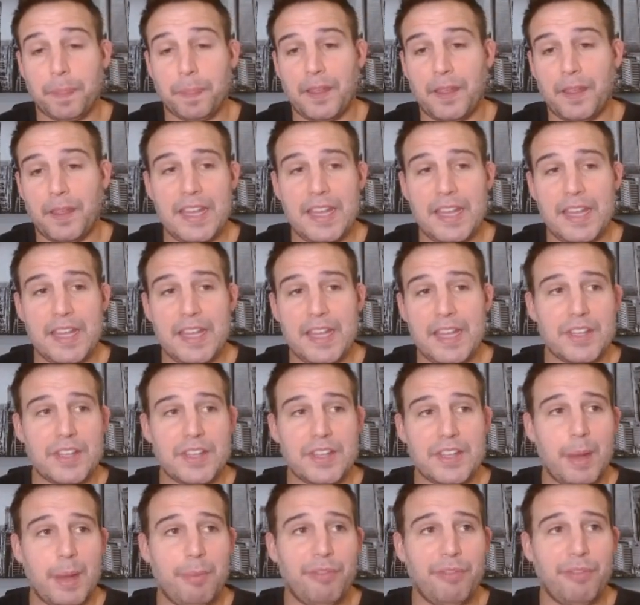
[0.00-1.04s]
He is a
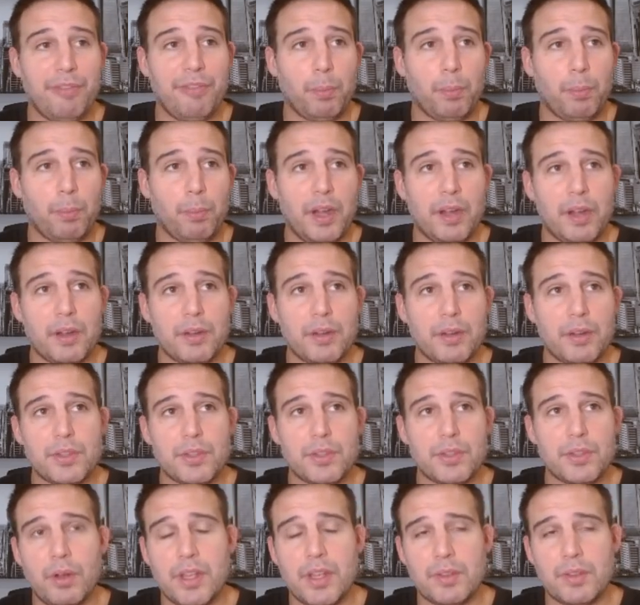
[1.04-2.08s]
Type 4 player,
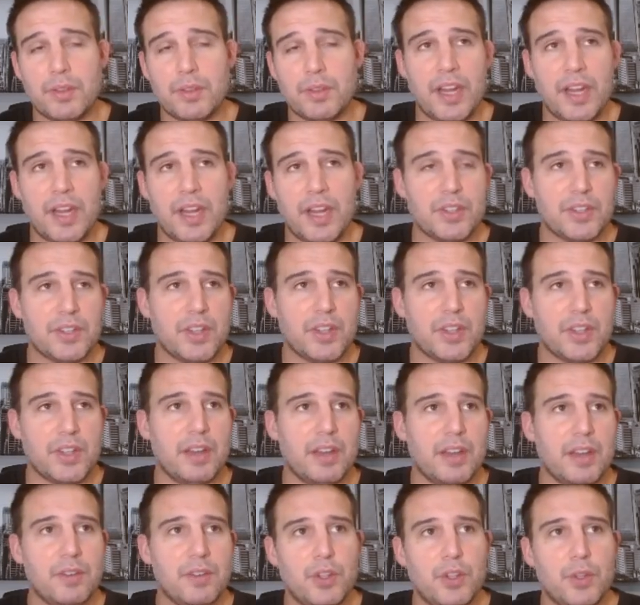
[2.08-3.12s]
so his range is not
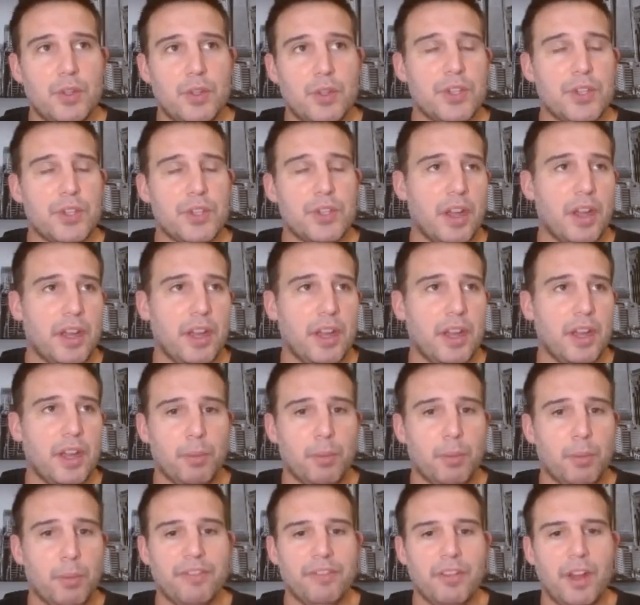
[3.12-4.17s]
too snug here
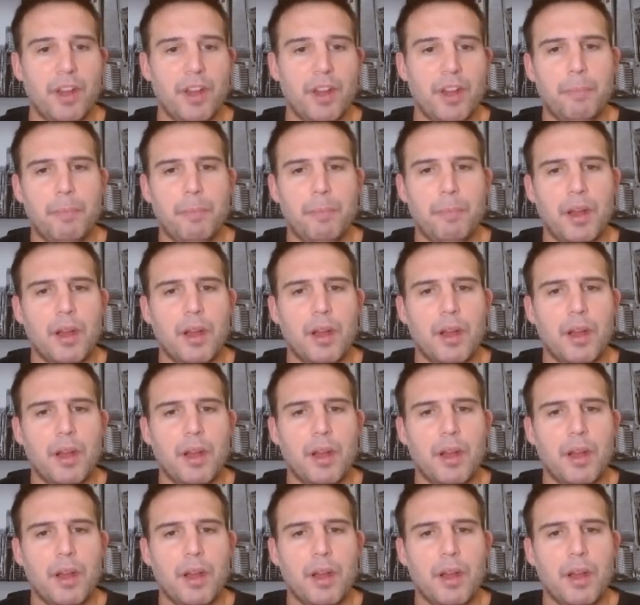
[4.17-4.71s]
pre-flop, but